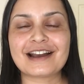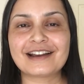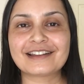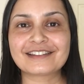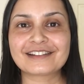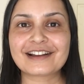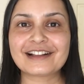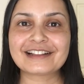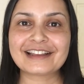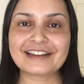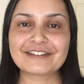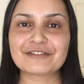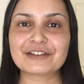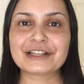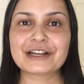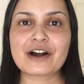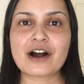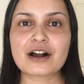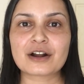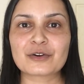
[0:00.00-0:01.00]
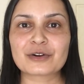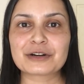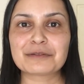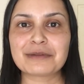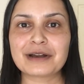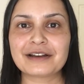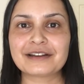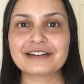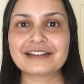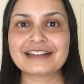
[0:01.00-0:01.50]
Either I'll get really awkward
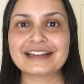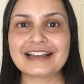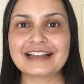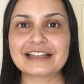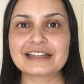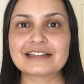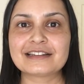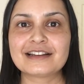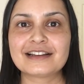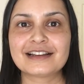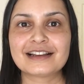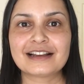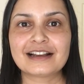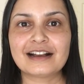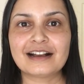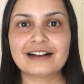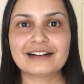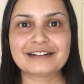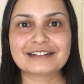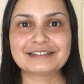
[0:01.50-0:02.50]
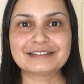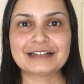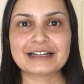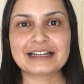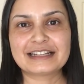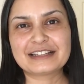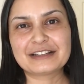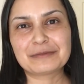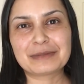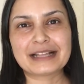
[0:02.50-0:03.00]
about it and uh,
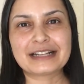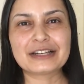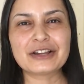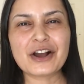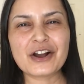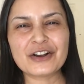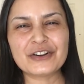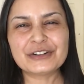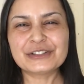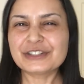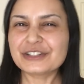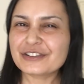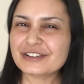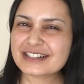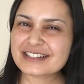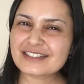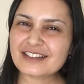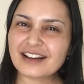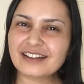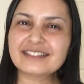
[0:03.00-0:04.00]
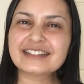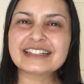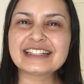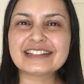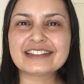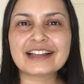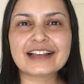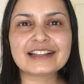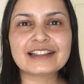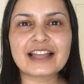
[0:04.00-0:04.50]
and you're like, no, no, it's not
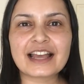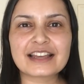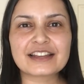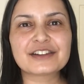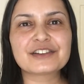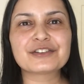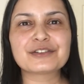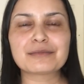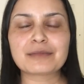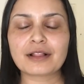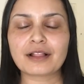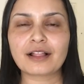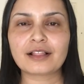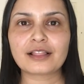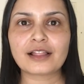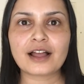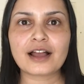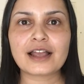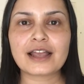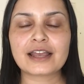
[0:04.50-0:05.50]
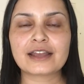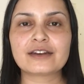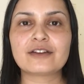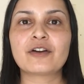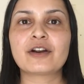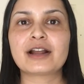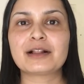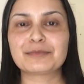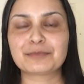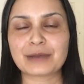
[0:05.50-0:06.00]
really like that, you know, blah blah, blah and
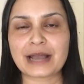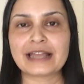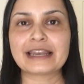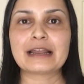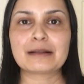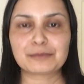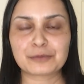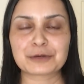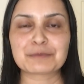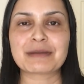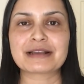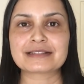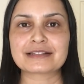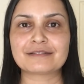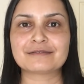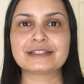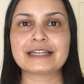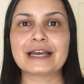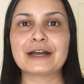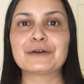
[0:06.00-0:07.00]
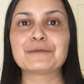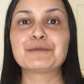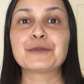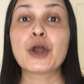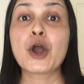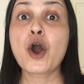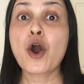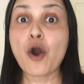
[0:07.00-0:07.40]
or I'll and I'll put myself down,